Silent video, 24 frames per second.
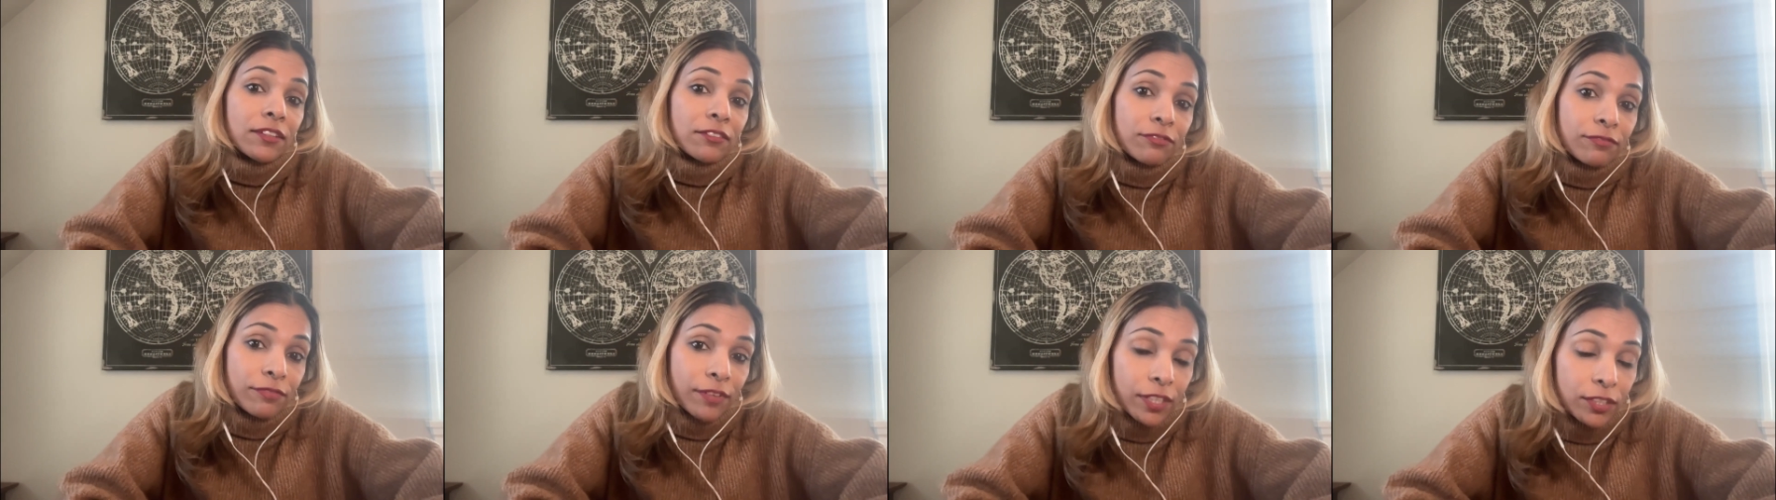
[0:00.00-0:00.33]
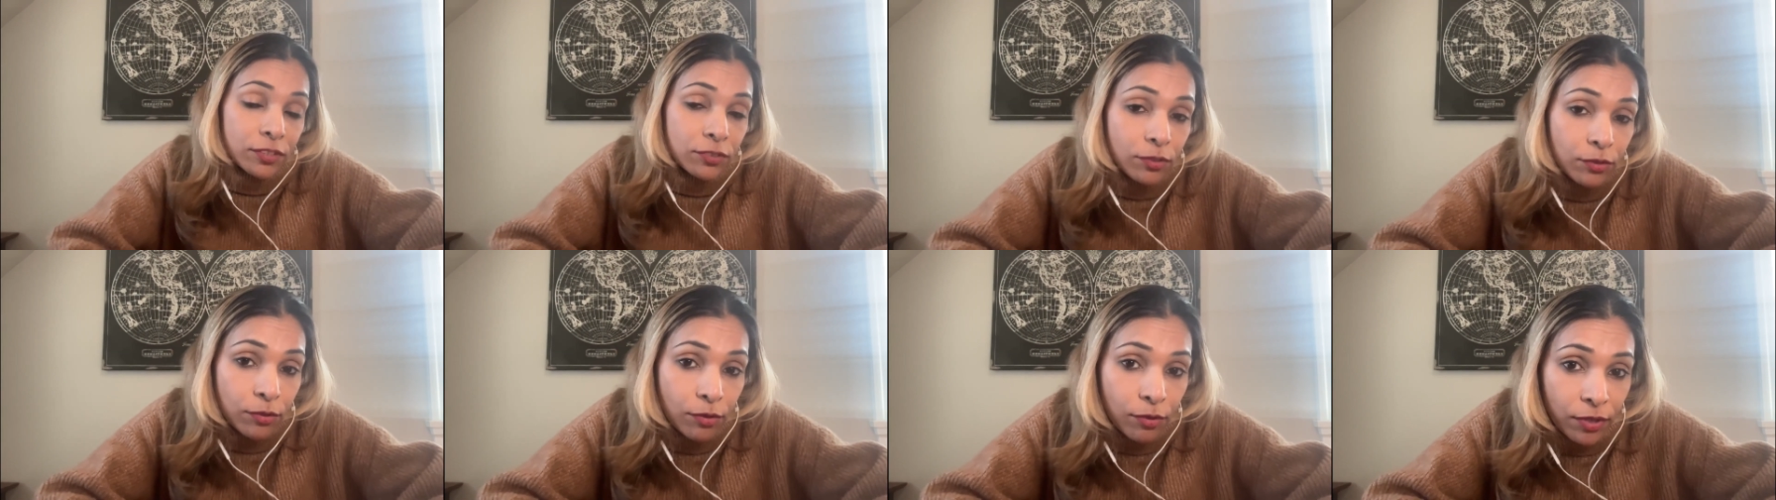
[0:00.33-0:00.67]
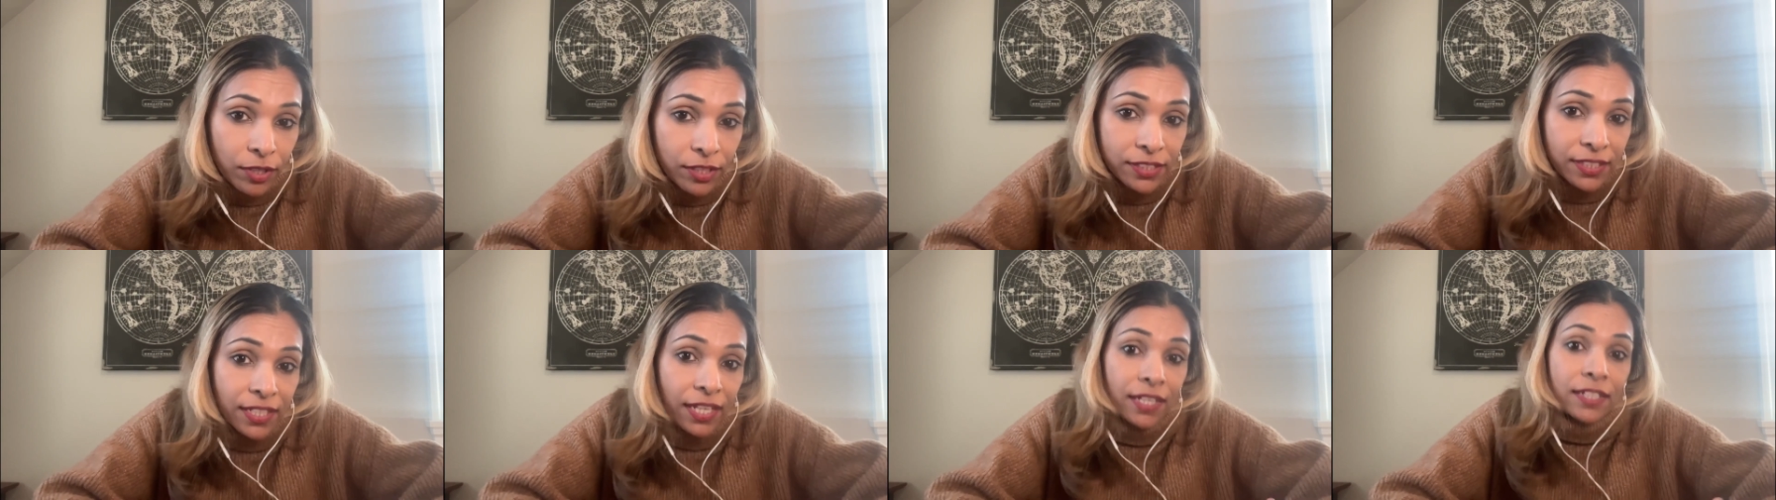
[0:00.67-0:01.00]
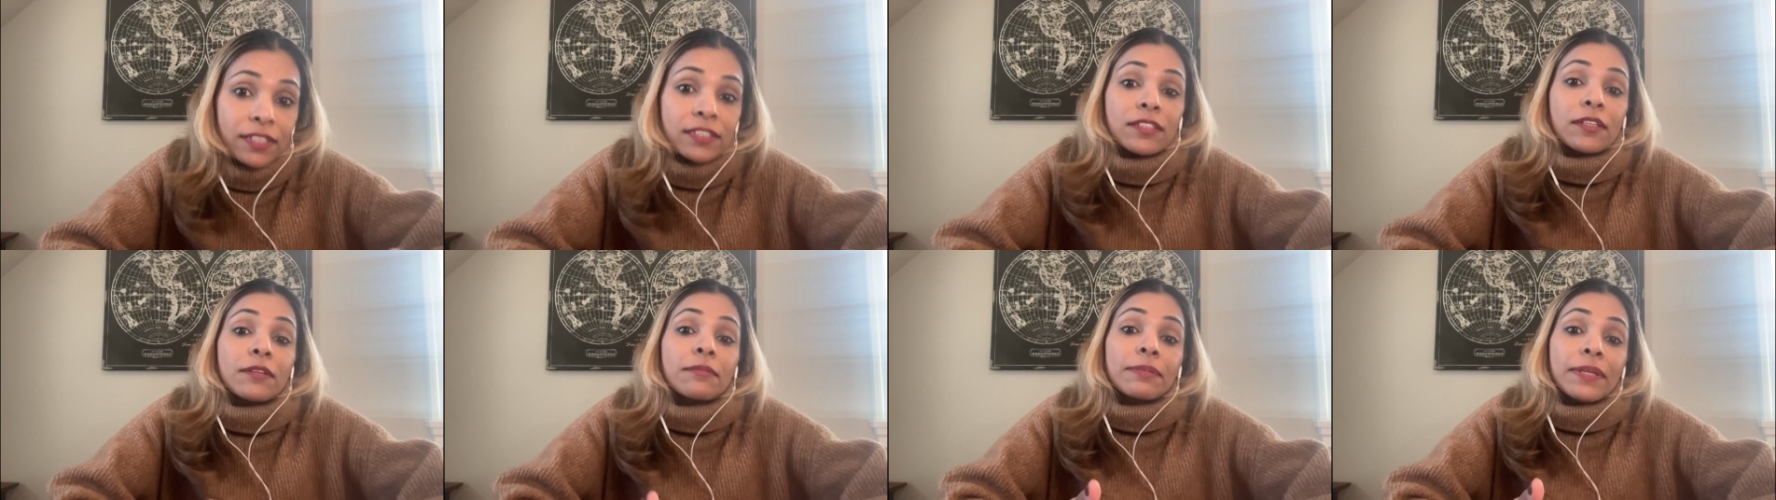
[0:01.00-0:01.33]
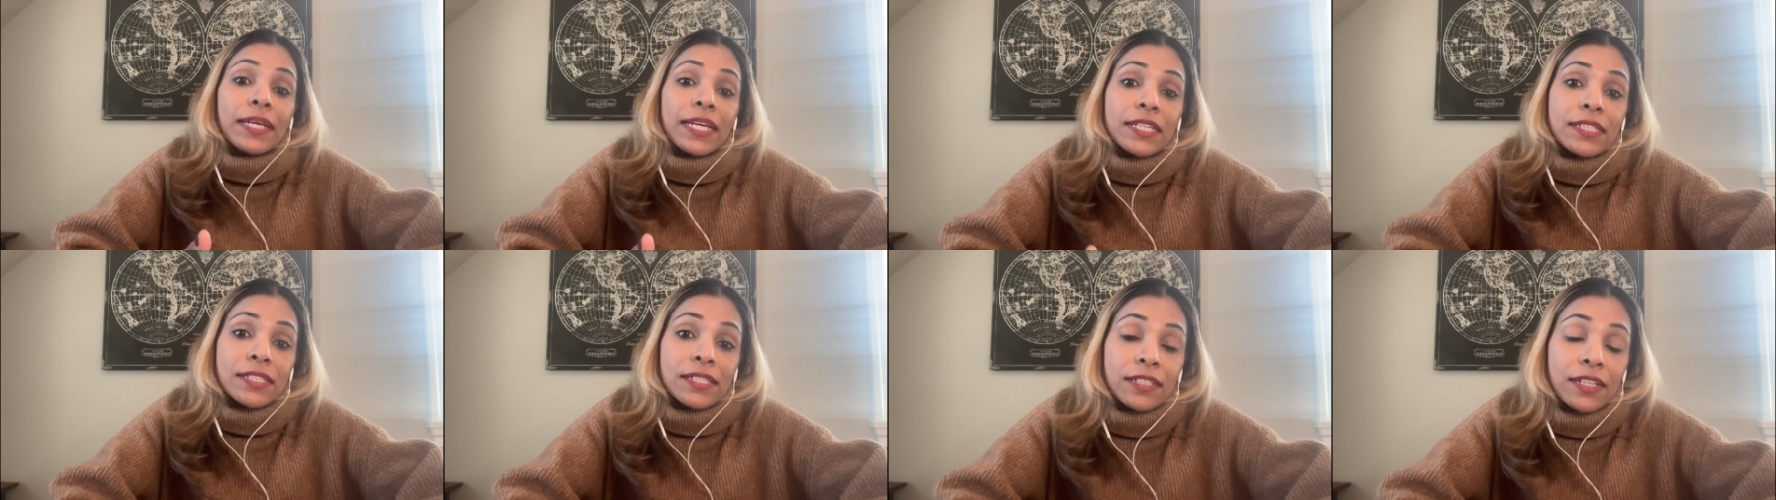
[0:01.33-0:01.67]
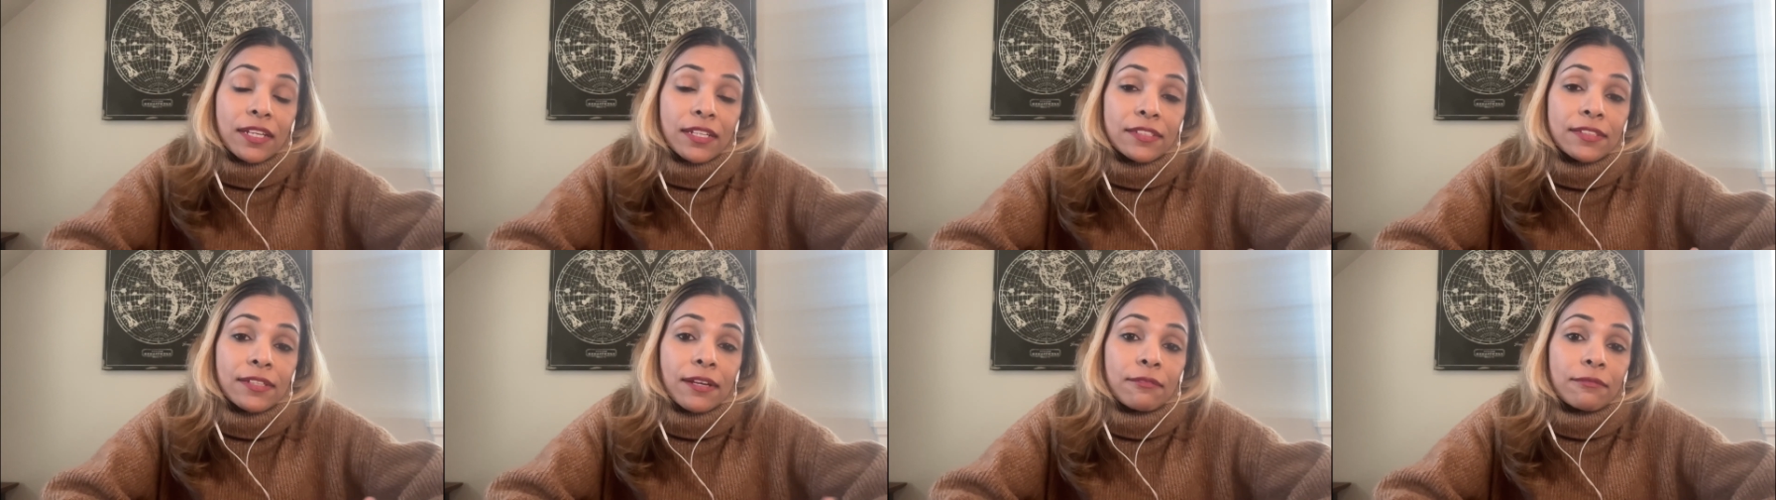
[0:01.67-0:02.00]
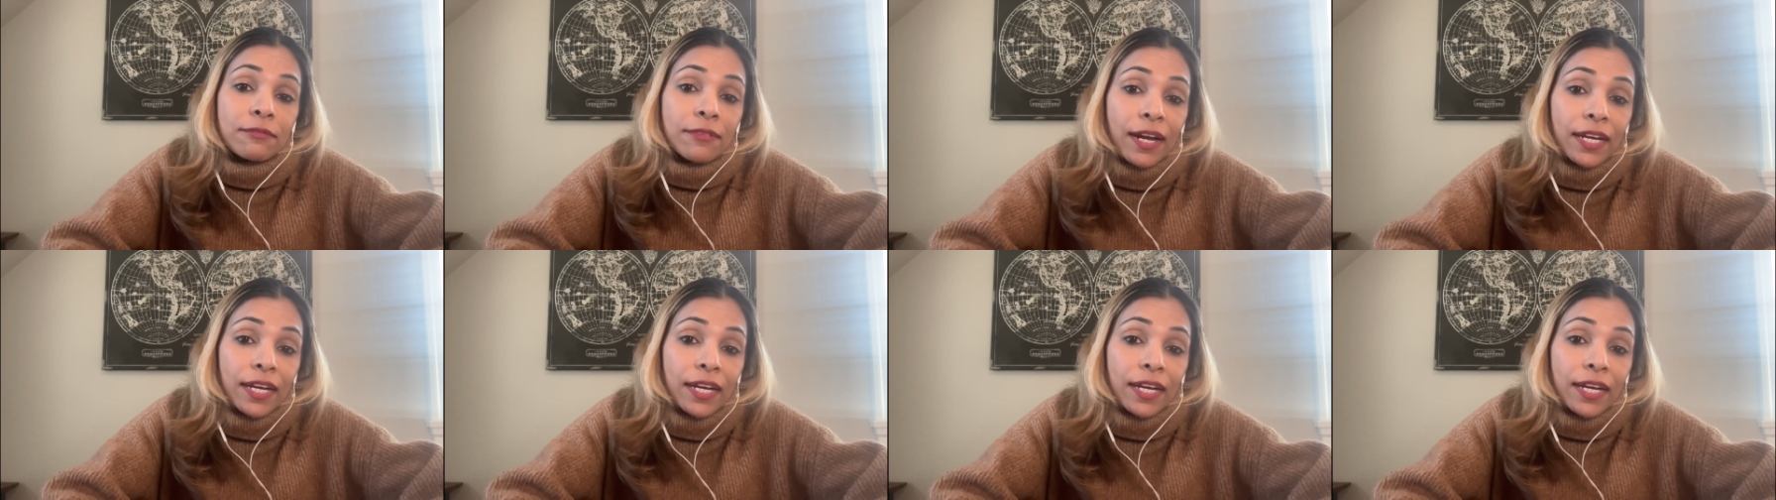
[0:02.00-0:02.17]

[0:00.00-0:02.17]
The frontal cortex, the place in us that